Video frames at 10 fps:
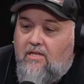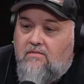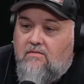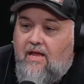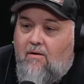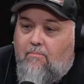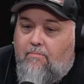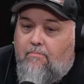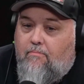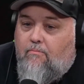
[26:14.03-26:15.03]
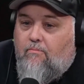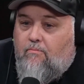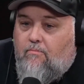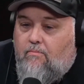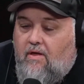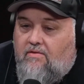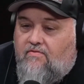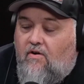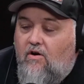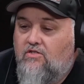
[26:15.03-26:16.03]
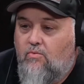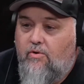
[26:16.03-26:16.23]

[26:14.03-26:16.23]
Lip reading: how, as far as the real